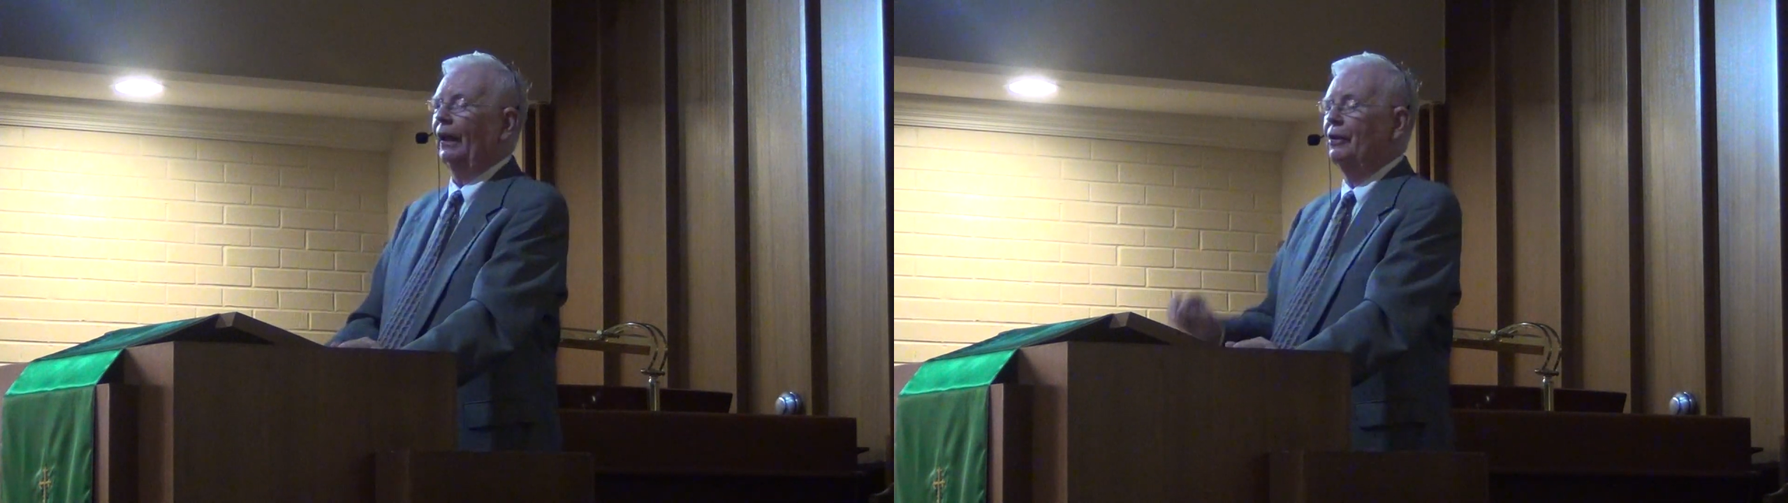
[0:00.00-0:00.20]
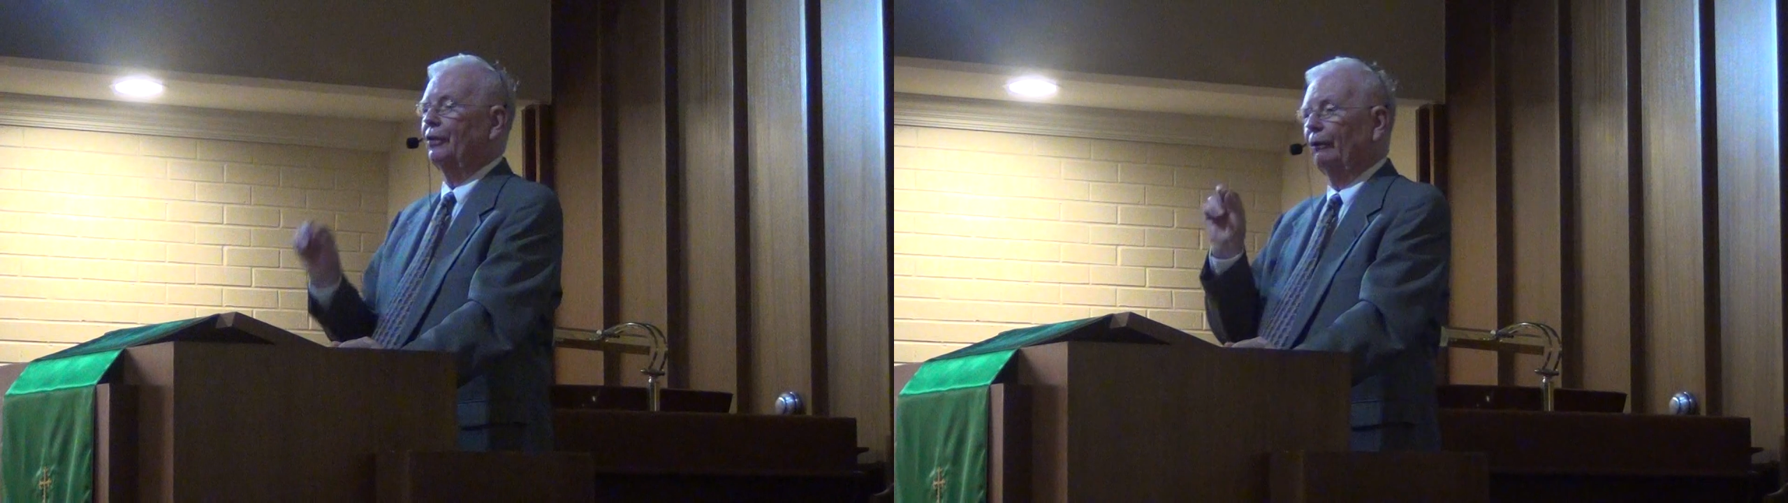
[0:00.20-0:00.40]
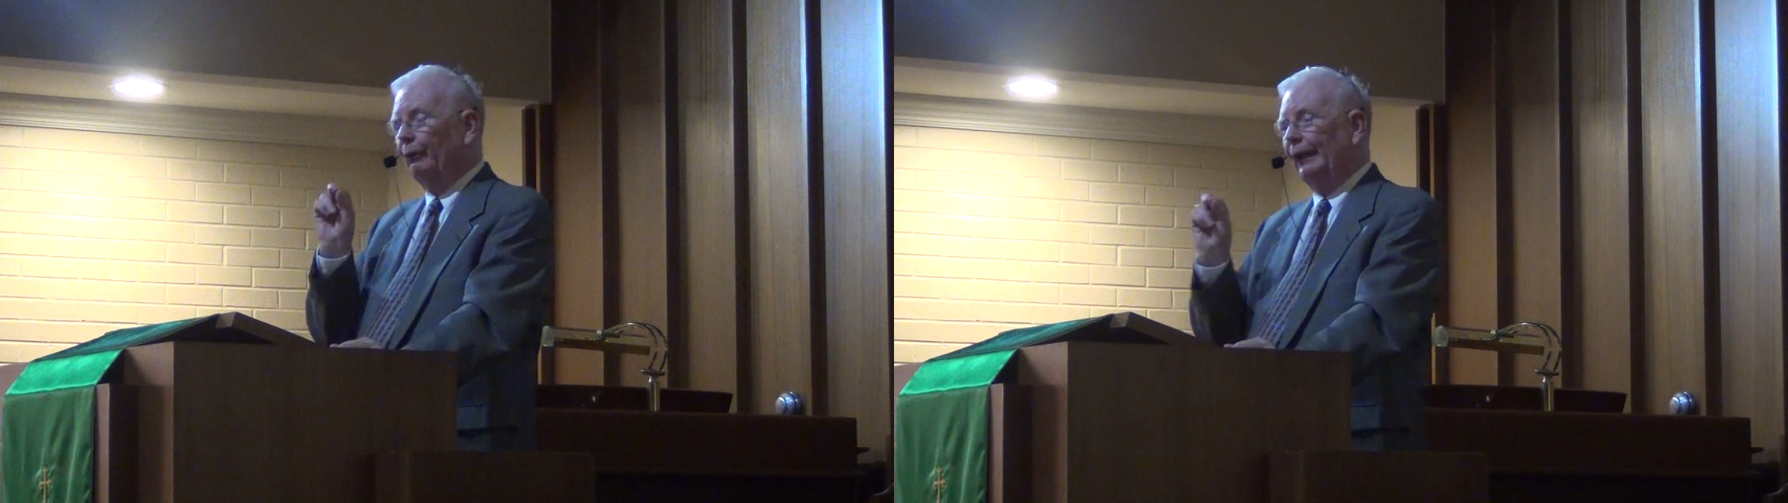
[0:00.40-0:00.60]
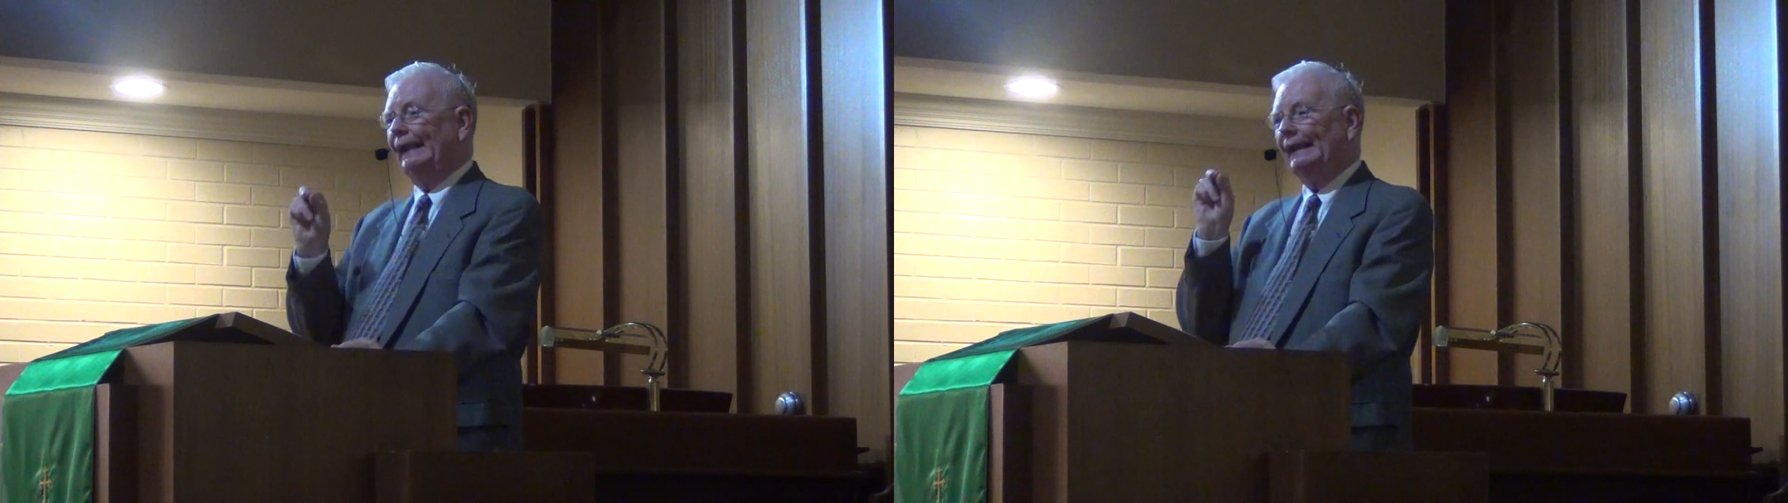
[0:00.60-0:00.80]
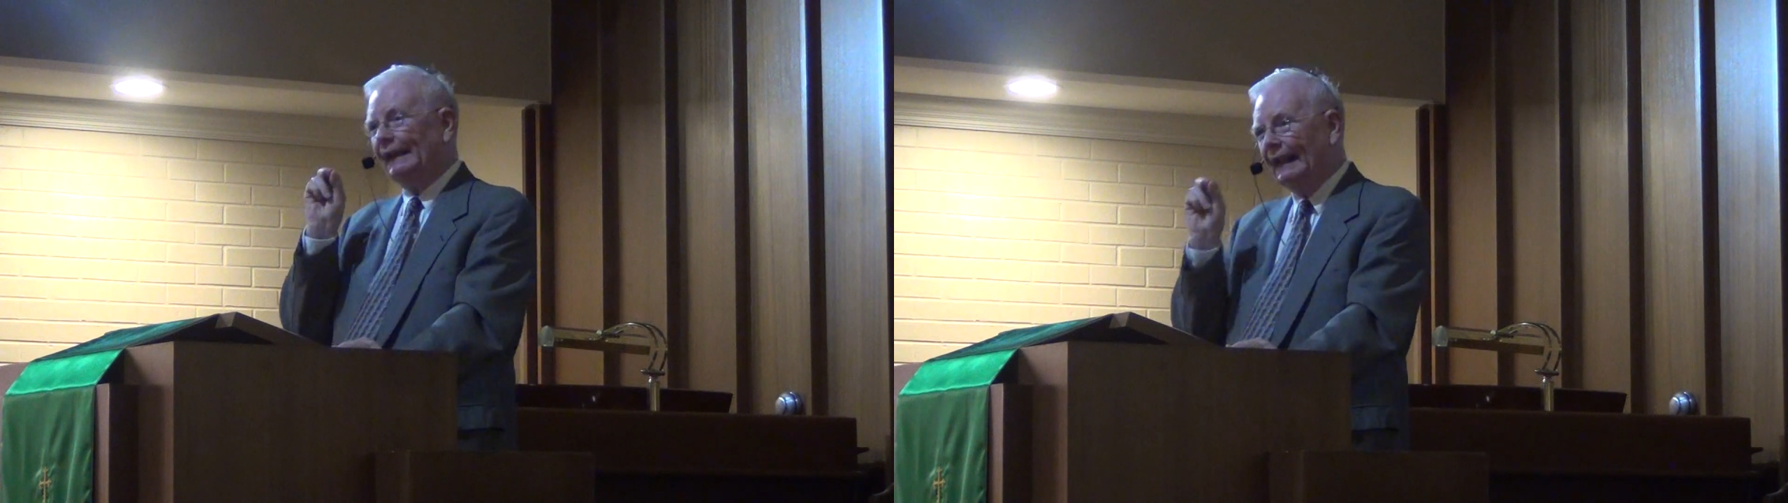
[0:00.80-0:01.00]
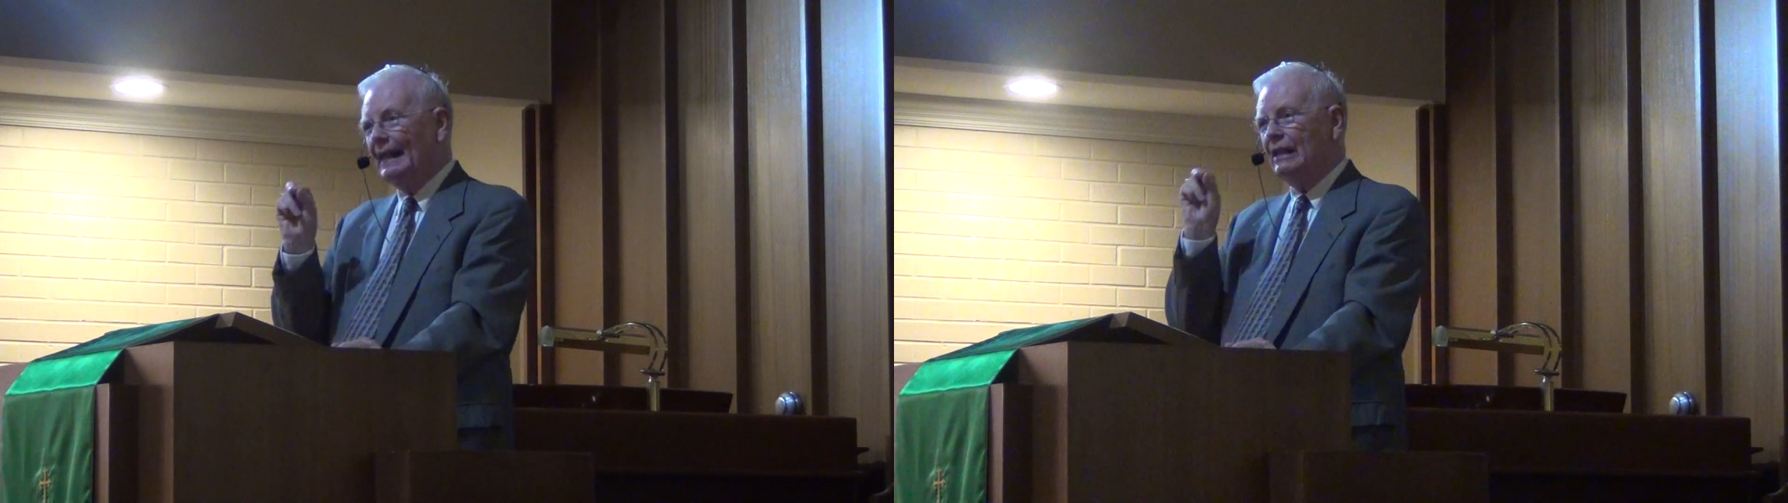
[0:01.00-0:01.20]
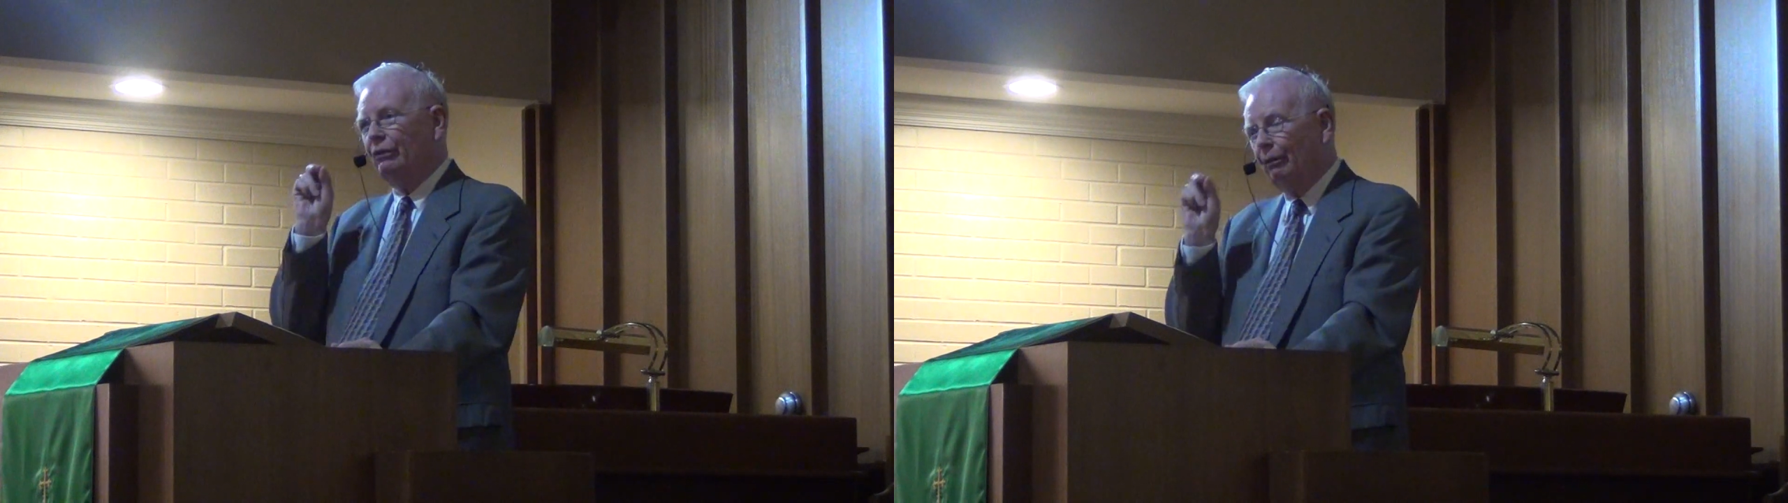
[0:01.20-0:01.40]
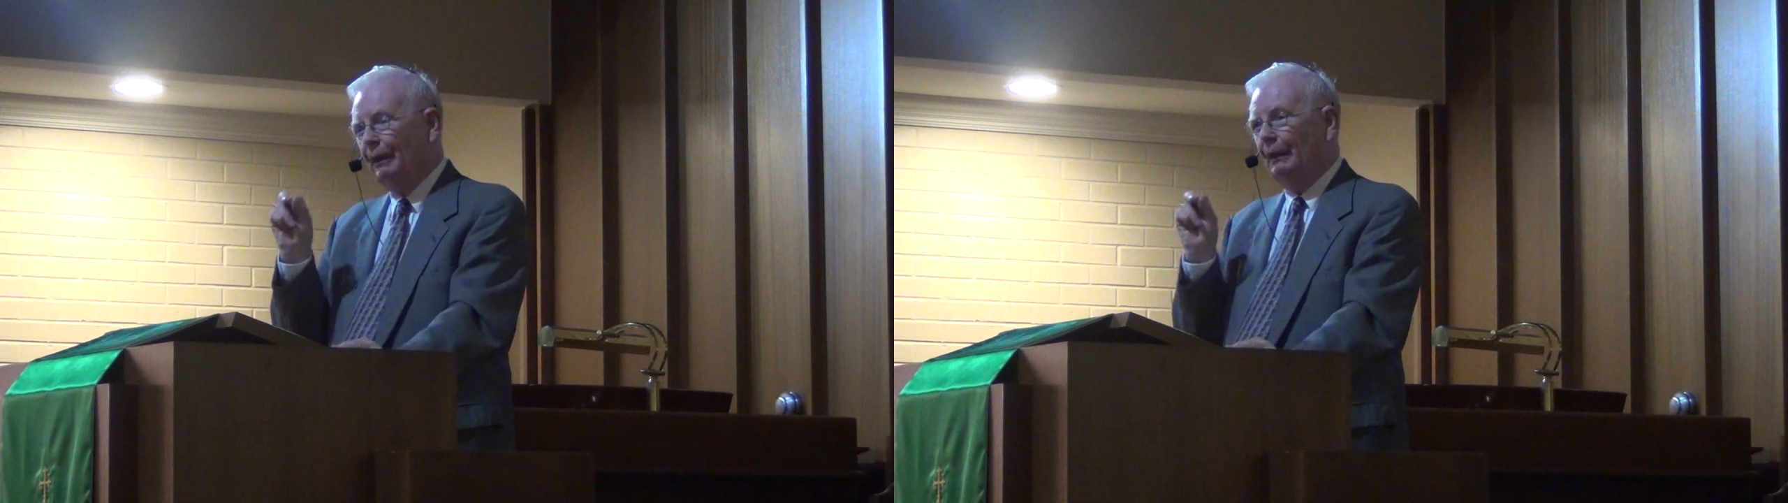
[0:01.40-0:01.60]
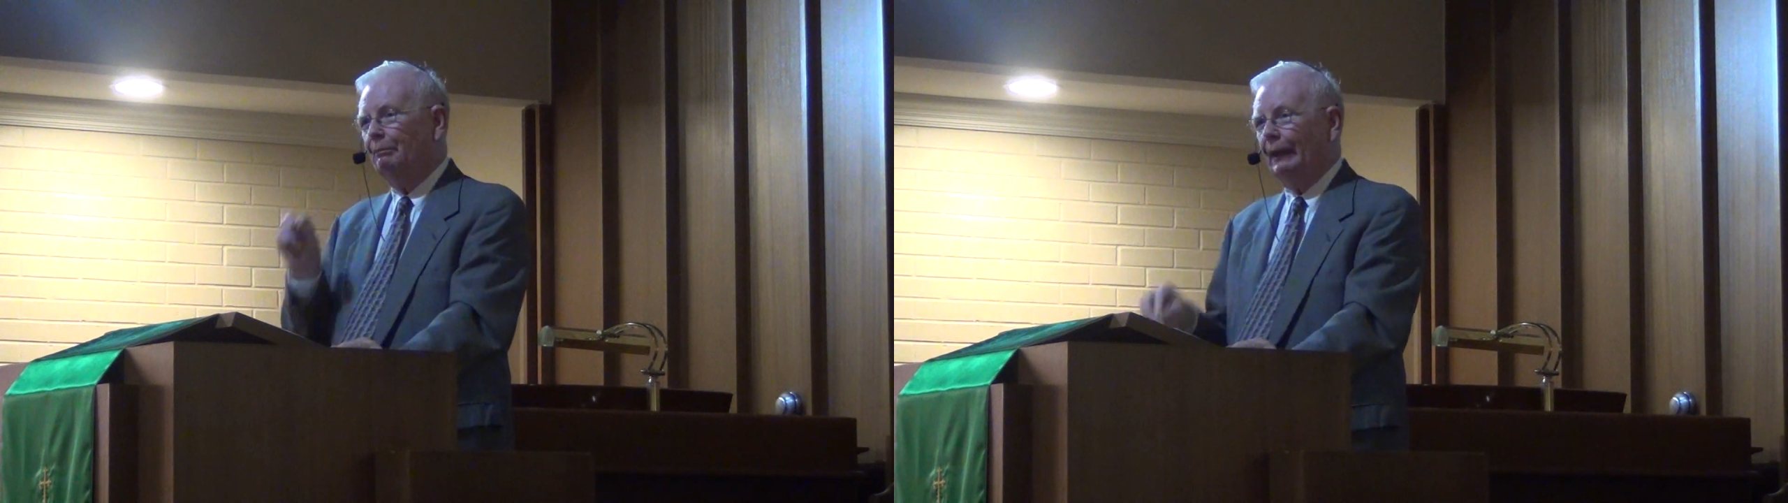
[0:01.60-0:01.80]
is that we need to be